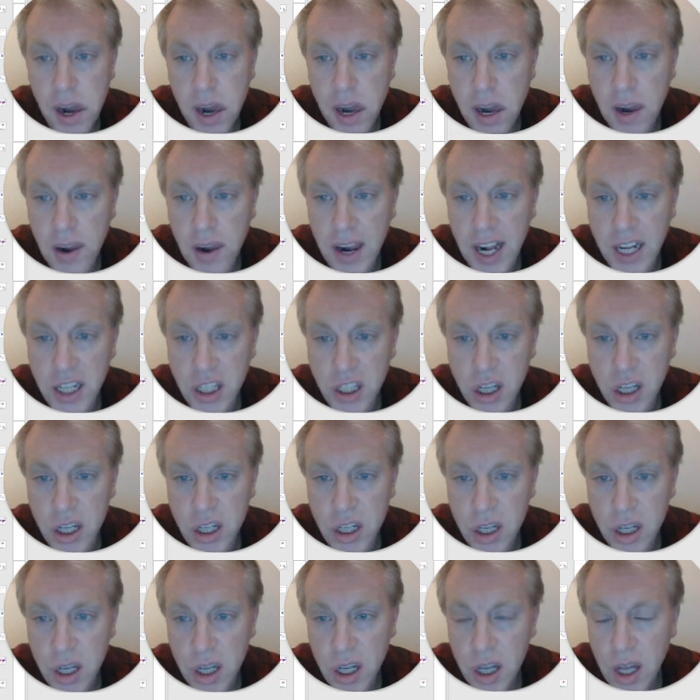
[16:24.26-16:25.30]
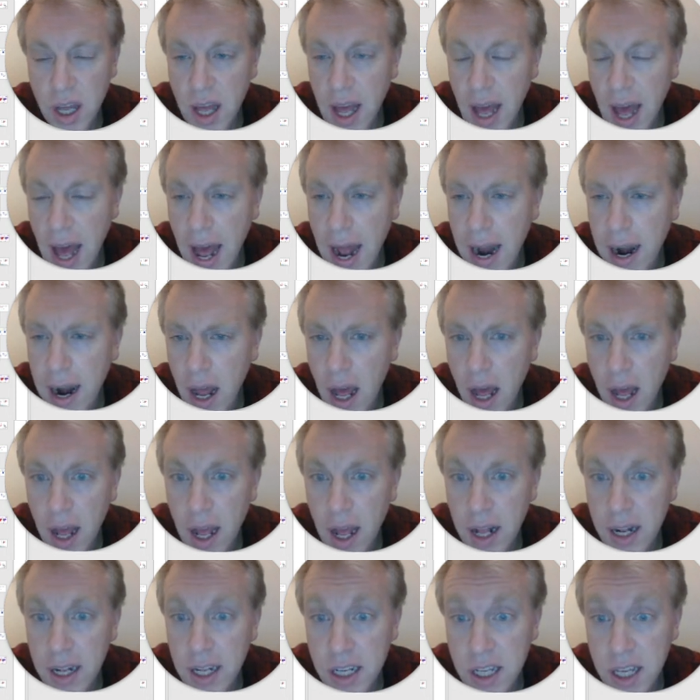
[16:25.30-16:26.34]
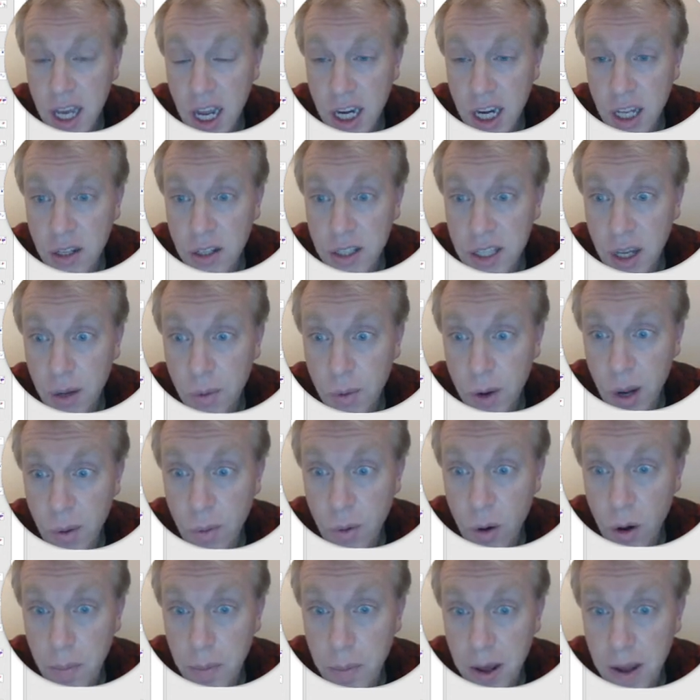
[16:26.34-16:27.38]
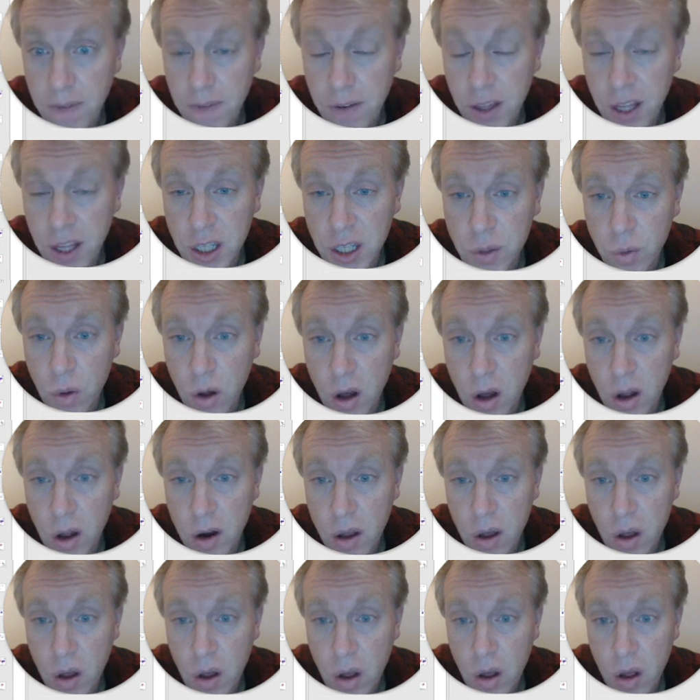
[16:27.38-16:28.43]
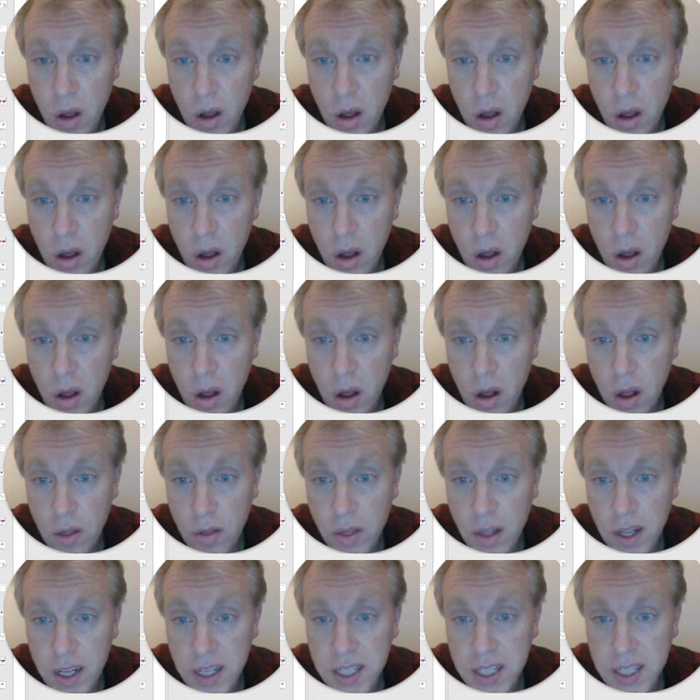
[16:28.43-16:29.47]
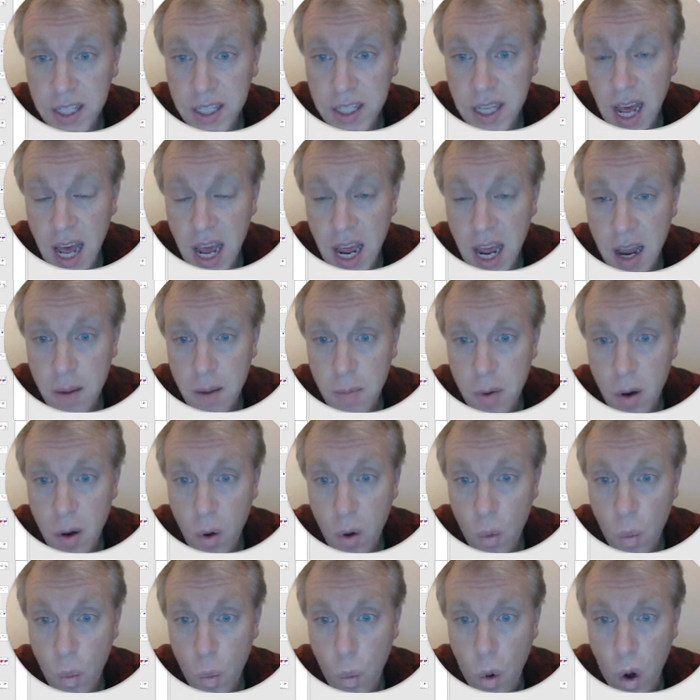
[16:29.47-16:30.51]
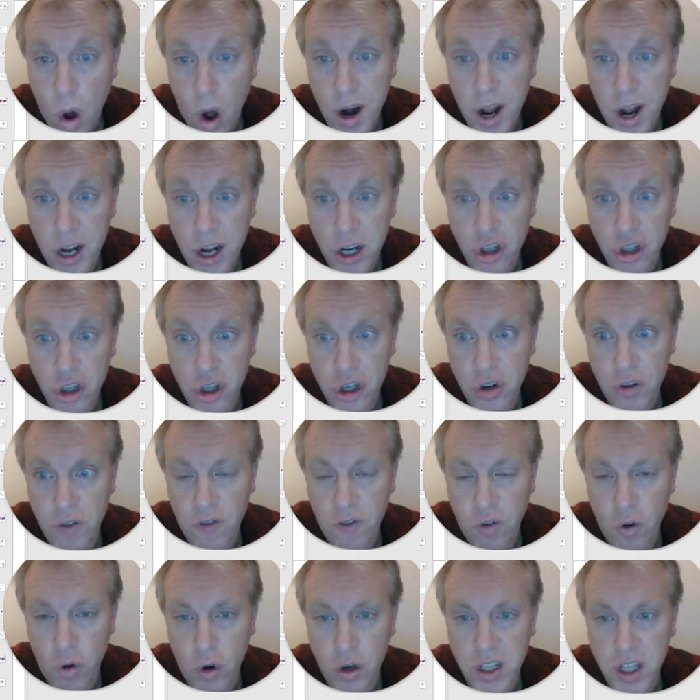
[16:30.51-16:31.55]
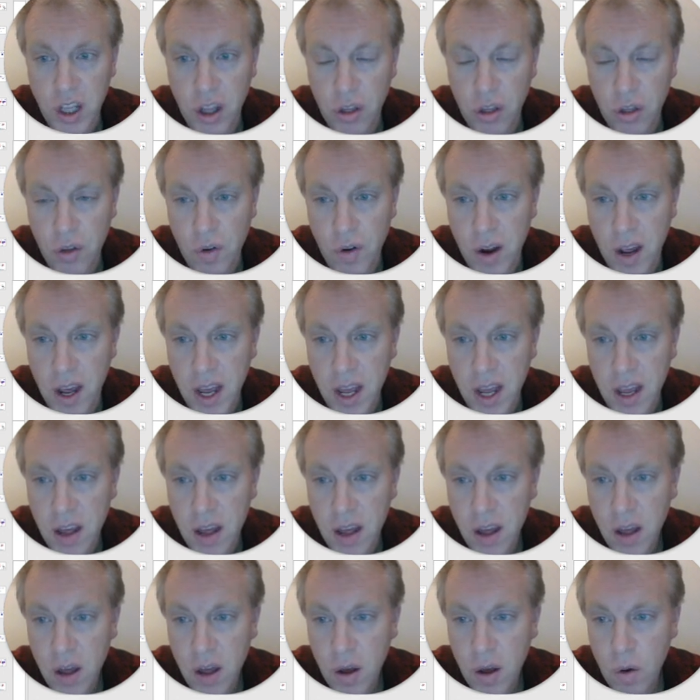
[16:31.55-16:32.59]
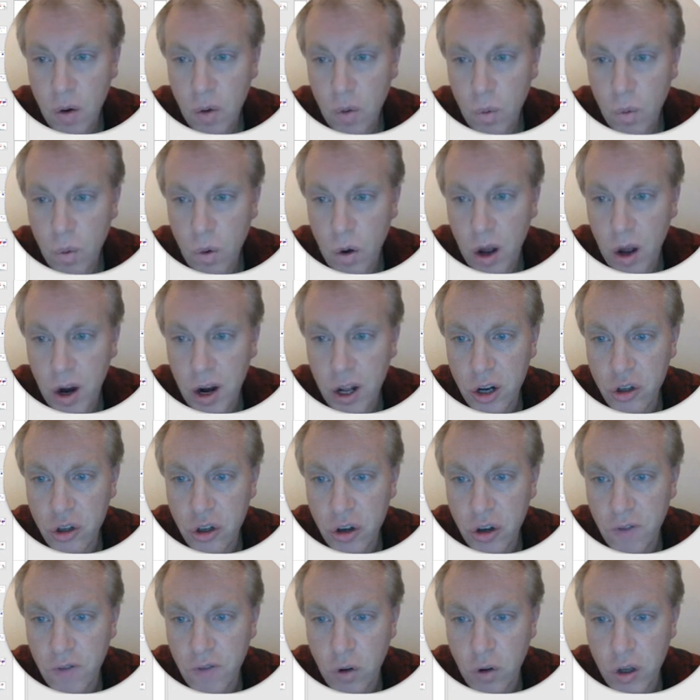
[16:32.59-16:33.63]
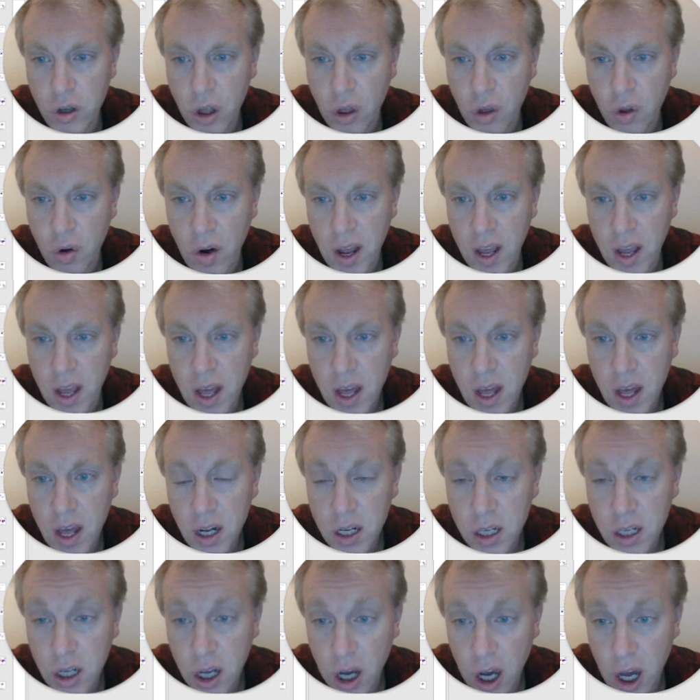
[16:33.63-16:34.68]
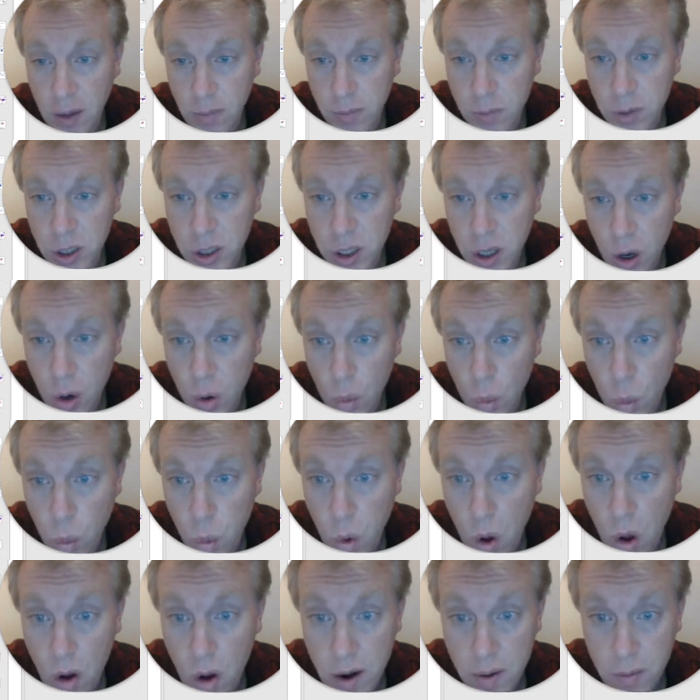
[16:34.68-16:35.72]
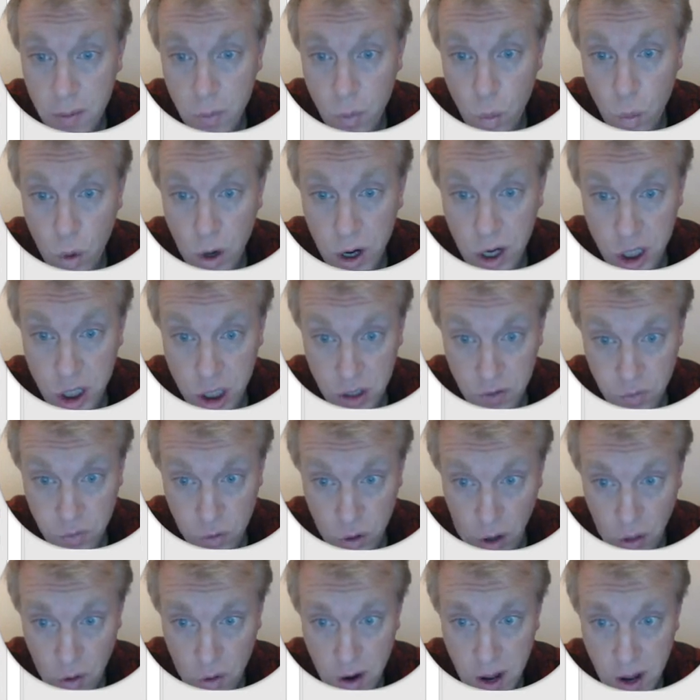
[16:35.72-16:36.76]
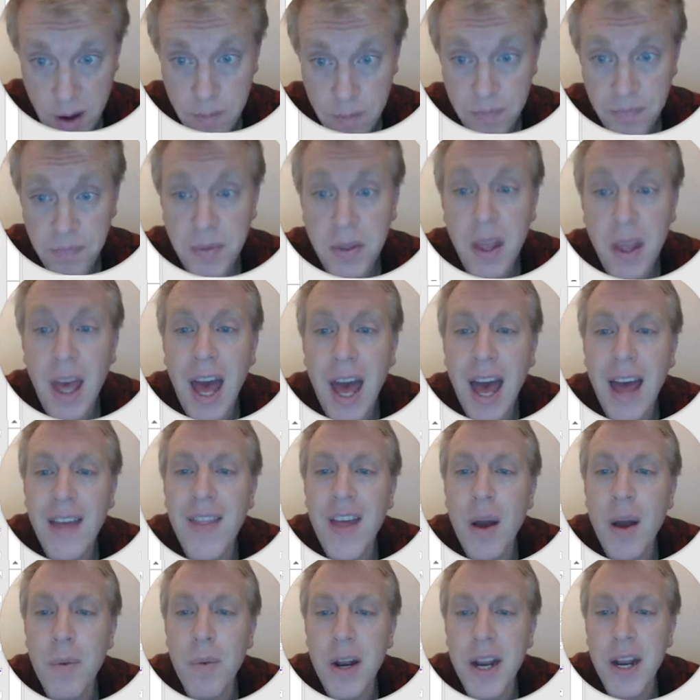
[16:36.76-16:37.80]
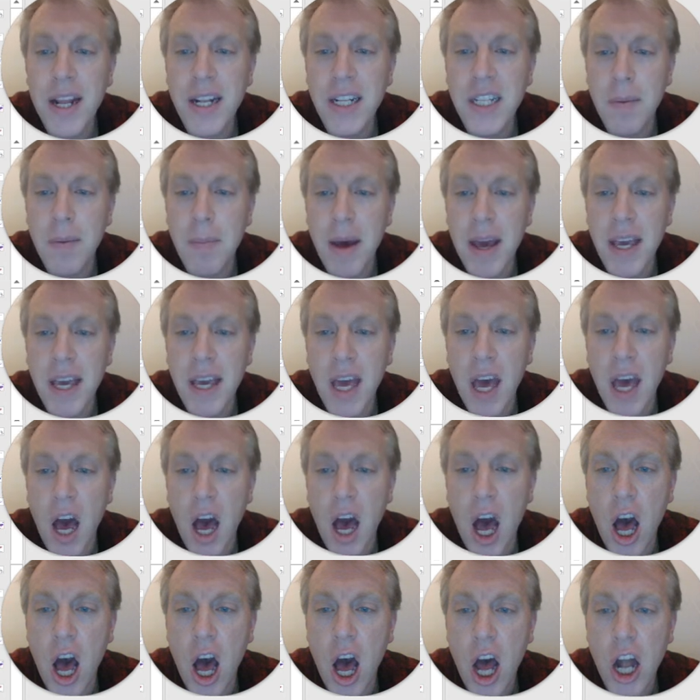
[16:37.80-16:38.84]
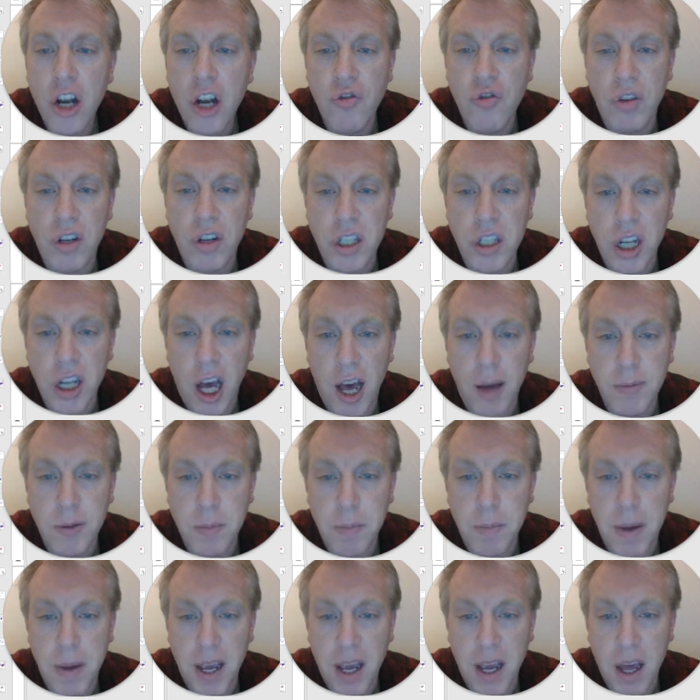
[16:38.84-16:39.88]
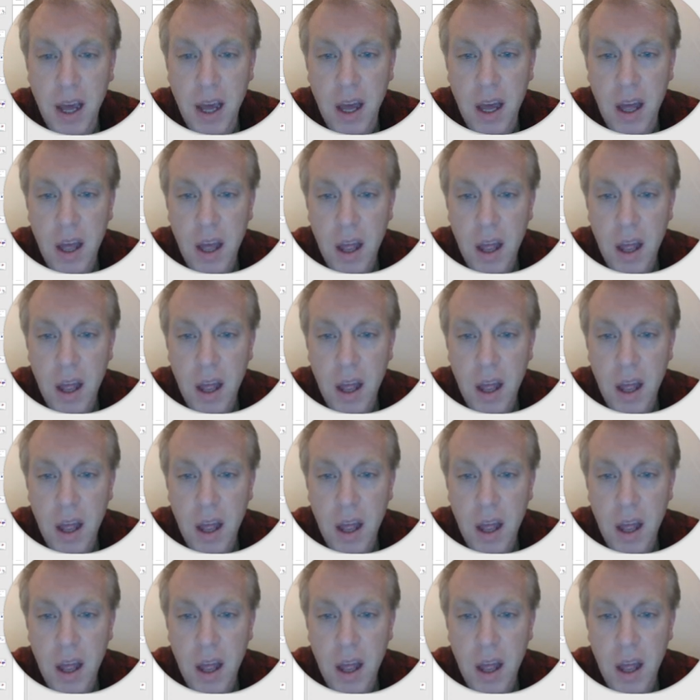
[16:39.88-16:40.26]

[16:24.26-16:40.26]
That's good. And can you see what it will be for this one? The same 143. 143 times 1, 143. And then we need to make it 100 times bigger.